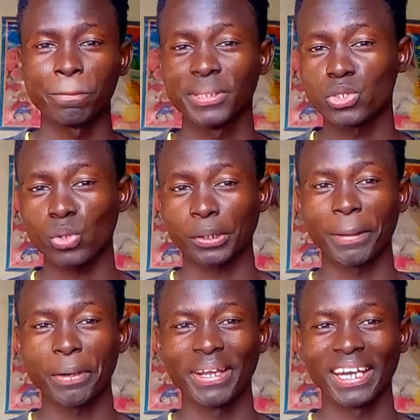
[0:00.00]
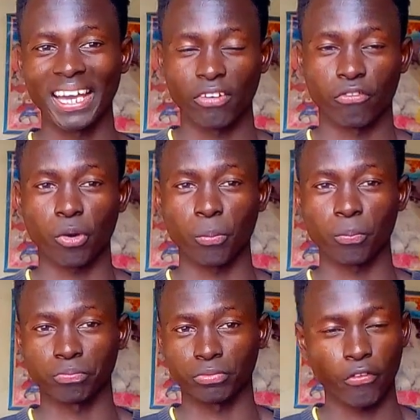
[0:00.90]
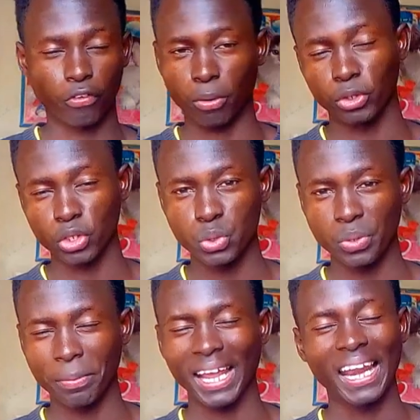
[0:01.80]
this is what made me learn from those women.